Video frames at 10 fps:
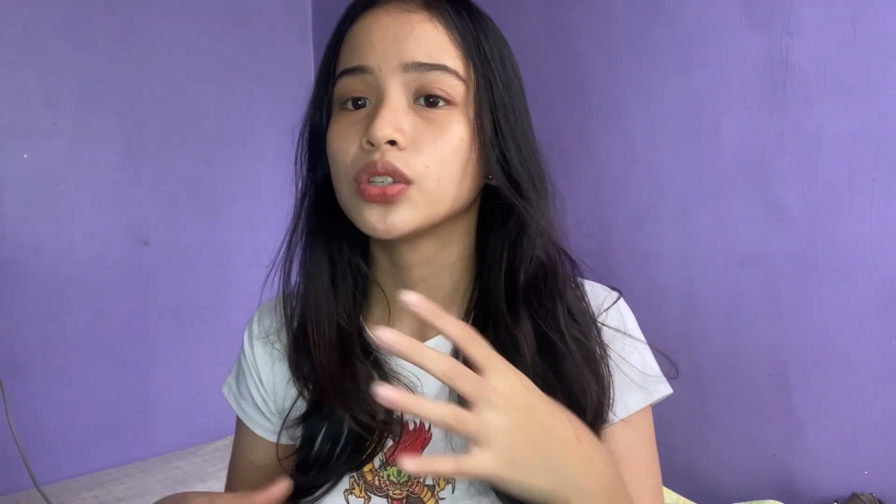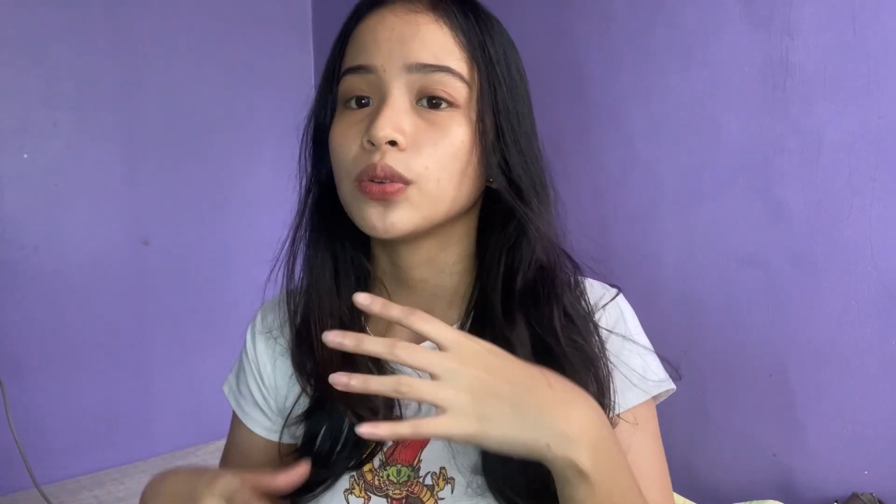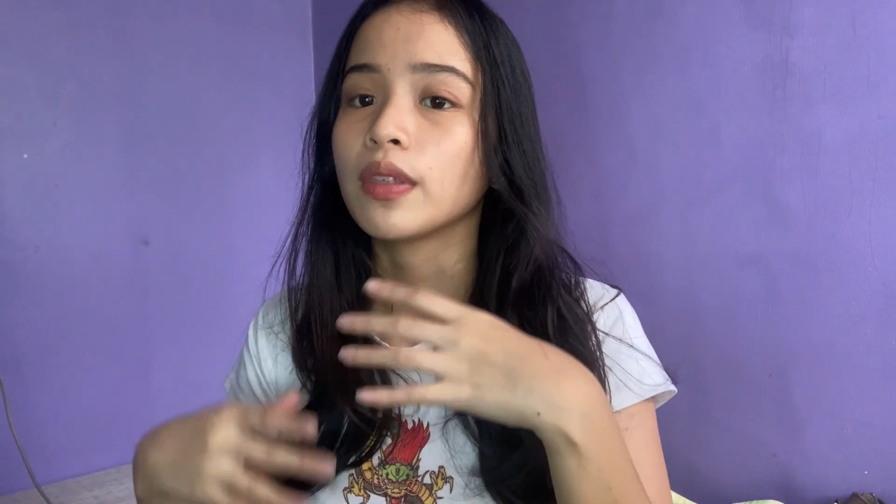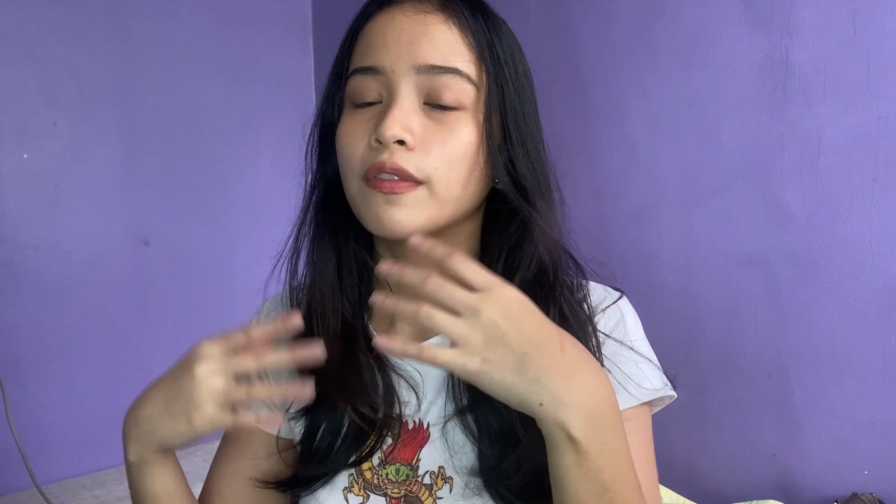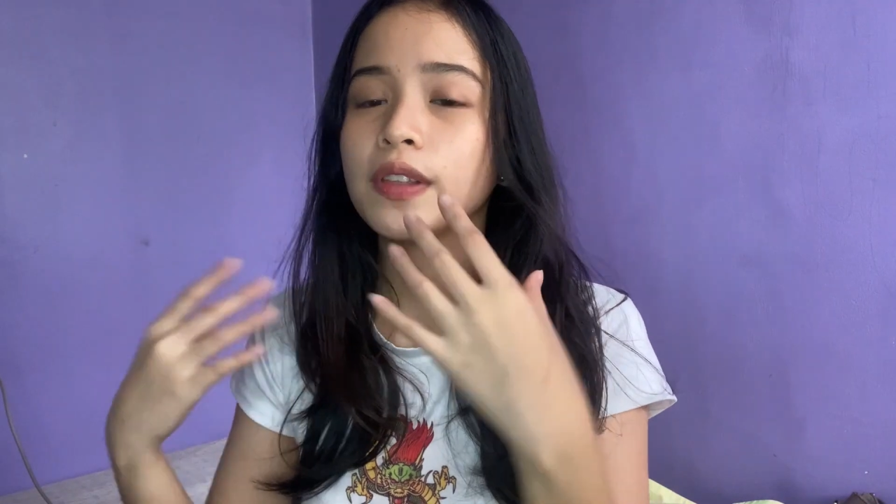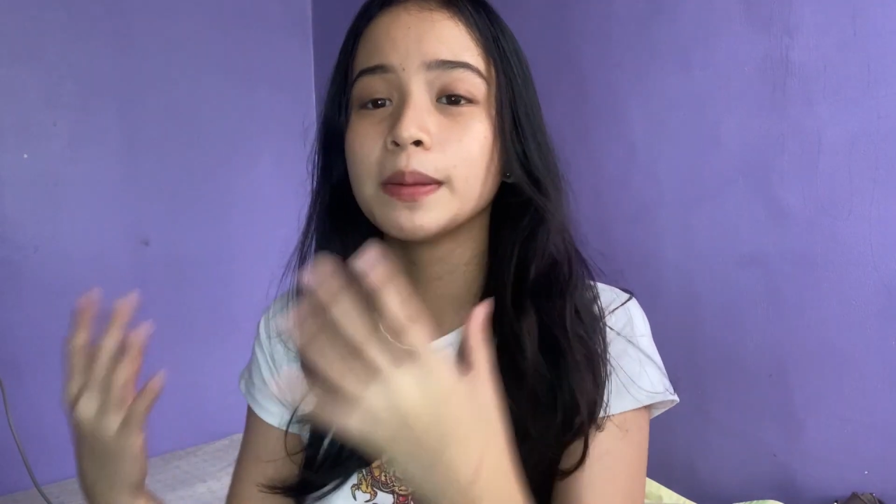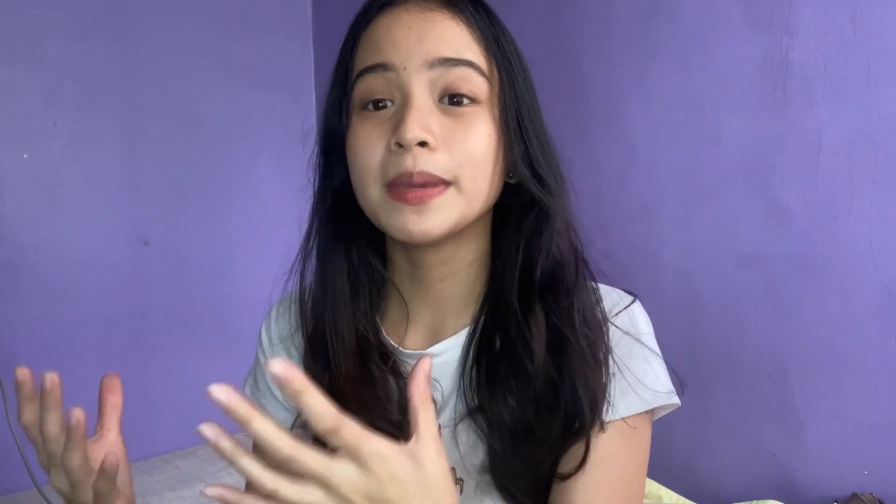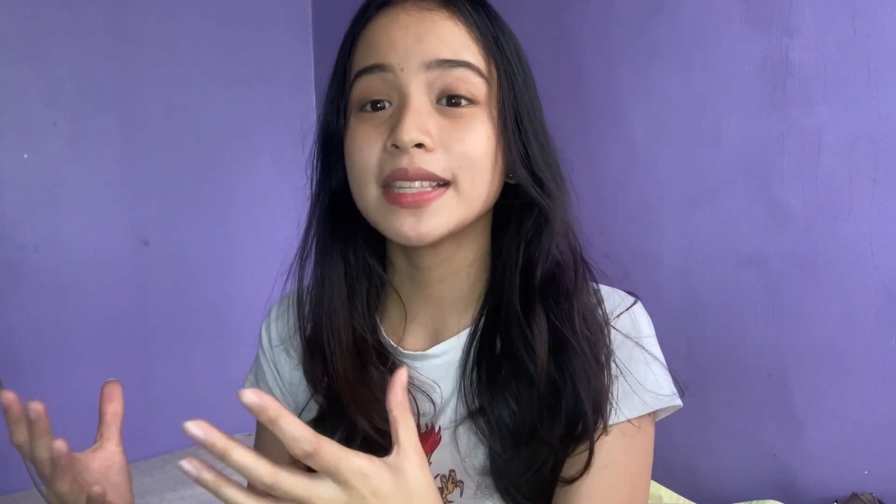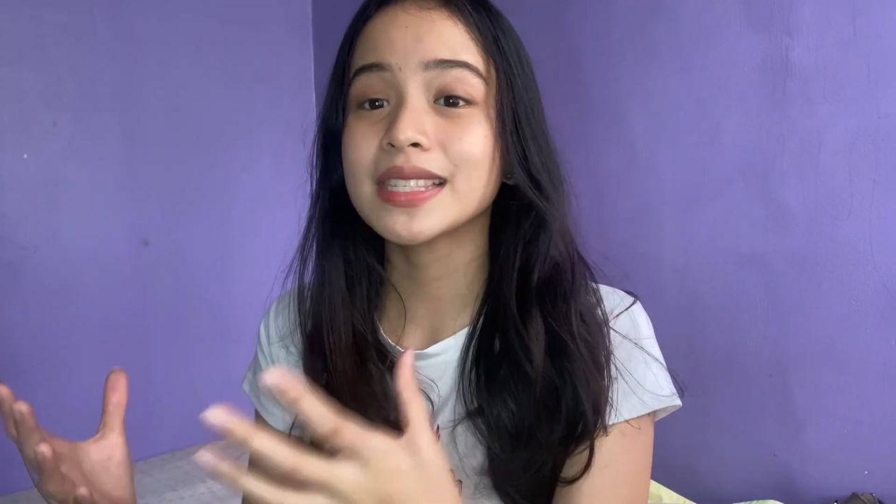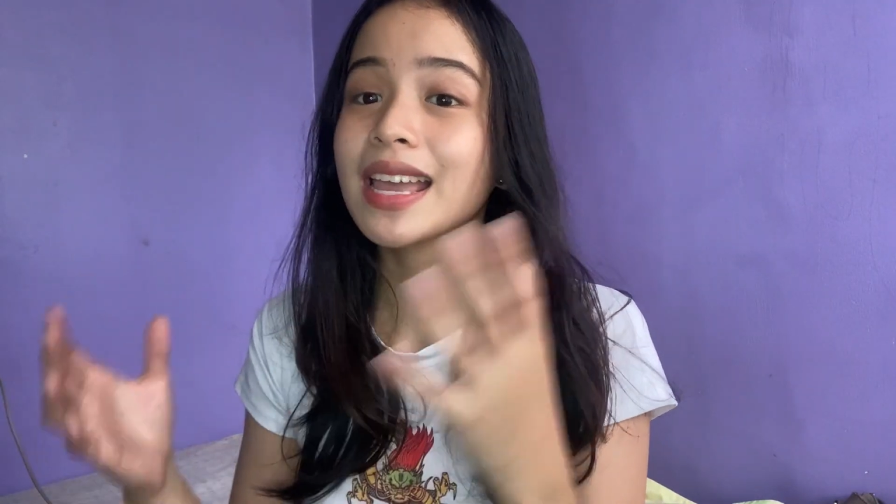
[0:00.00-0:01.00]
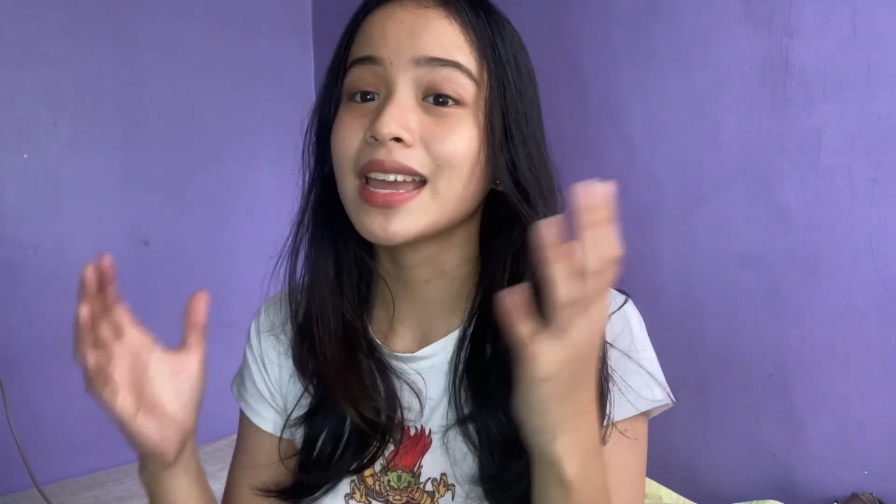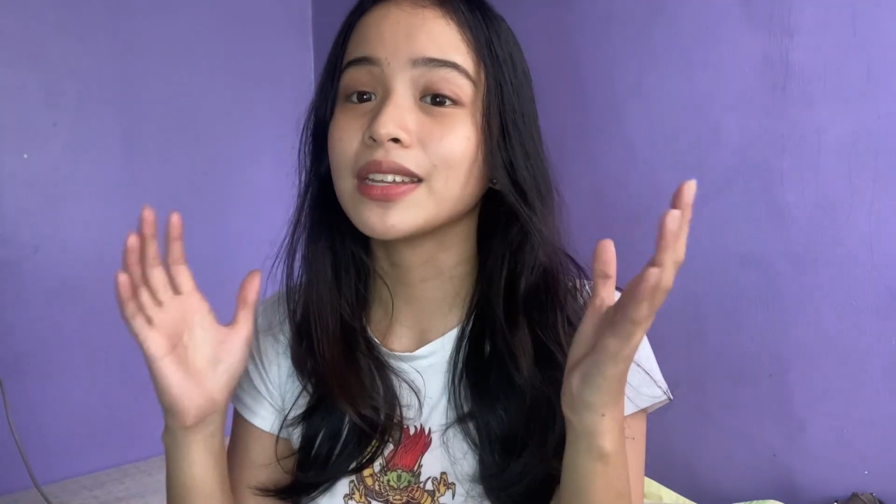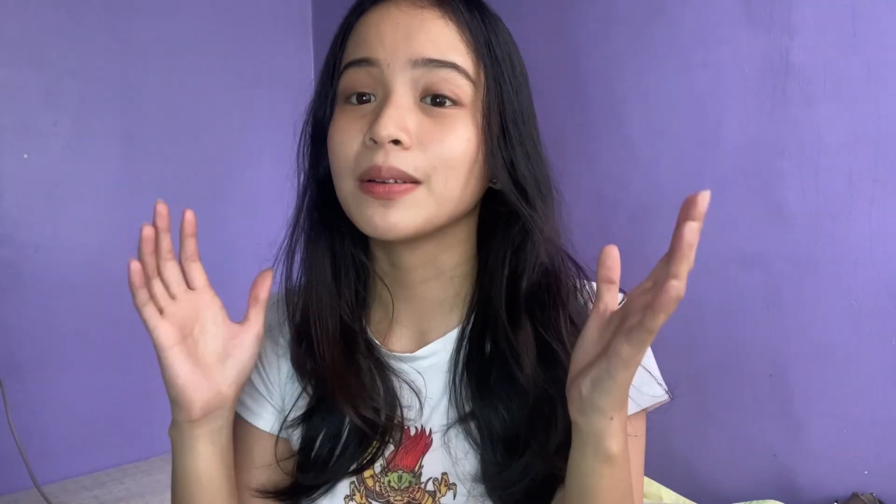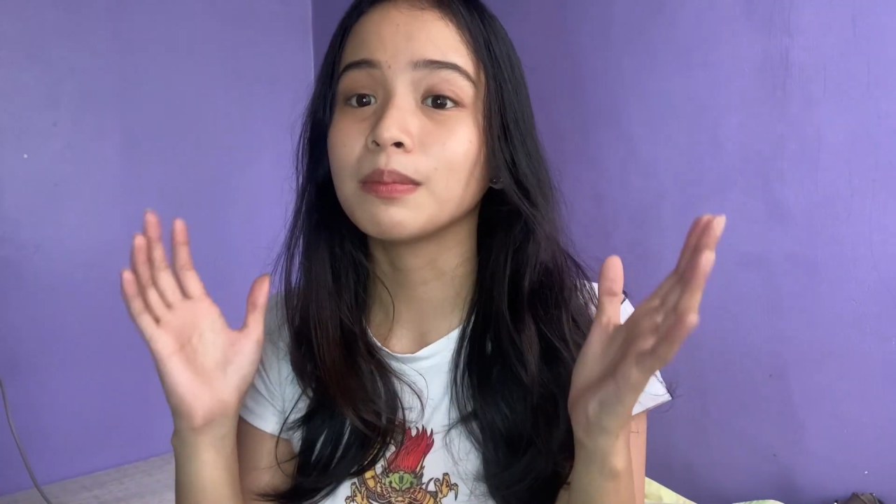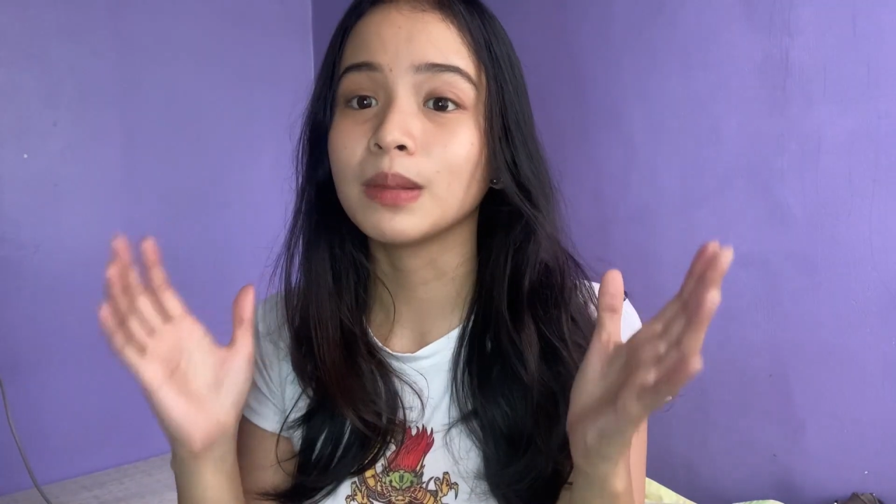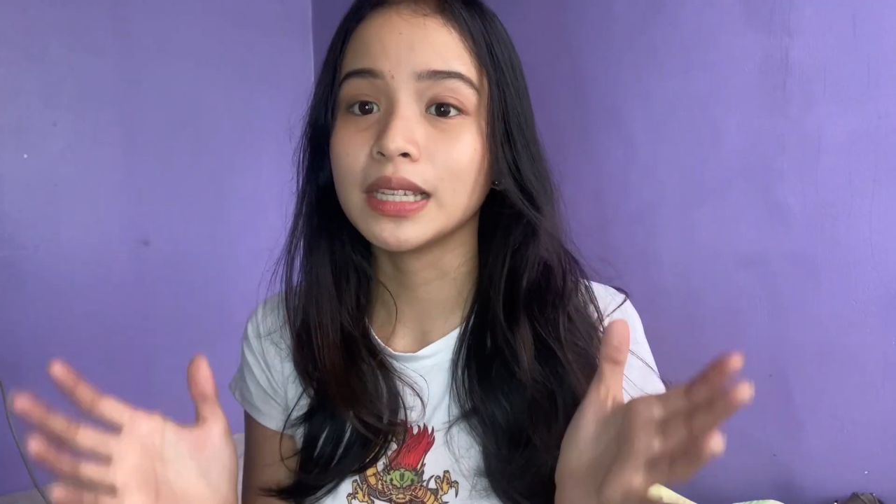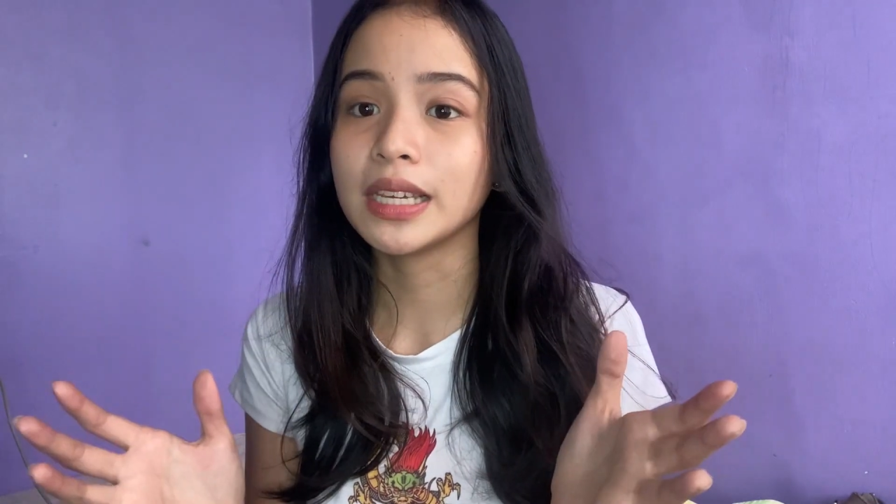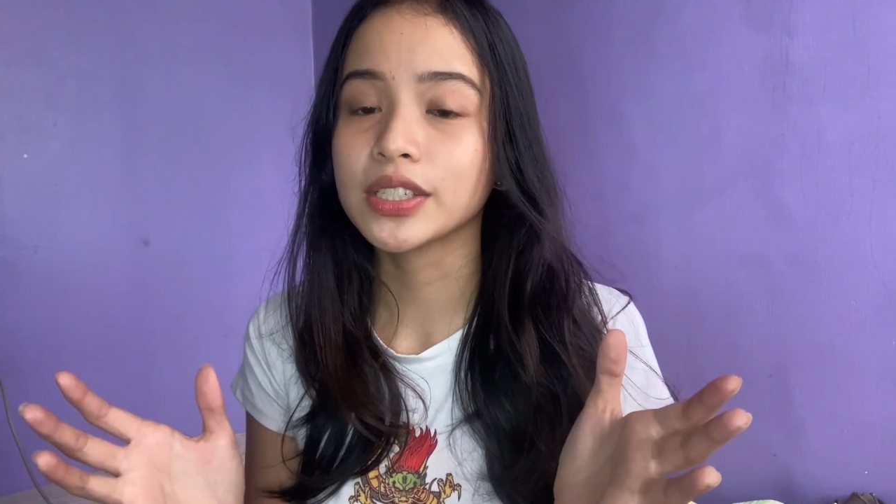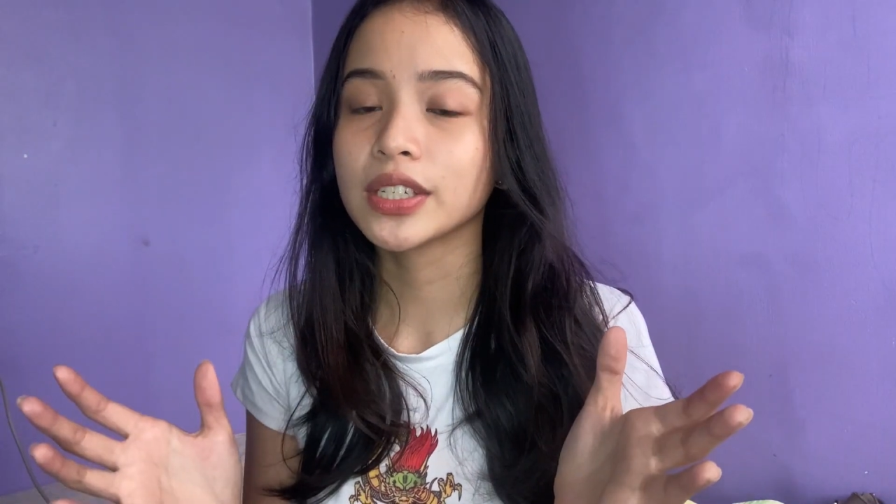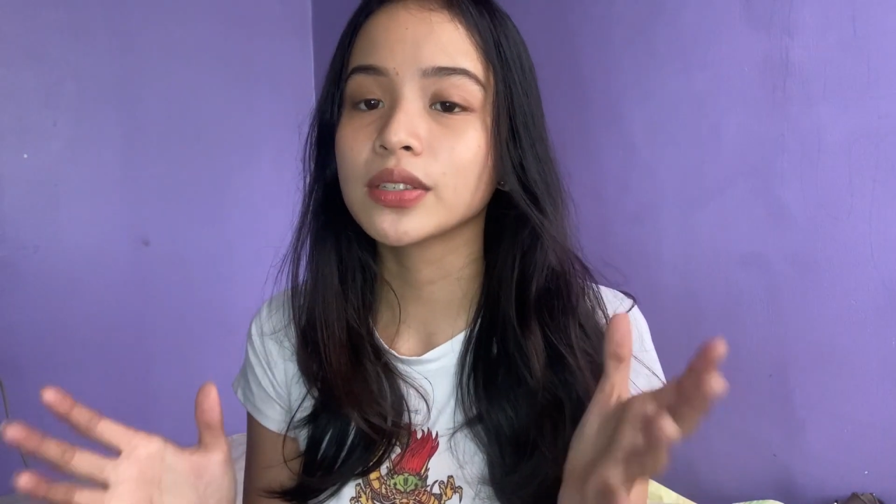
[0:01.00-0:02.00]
to the Philippines and Malaysia.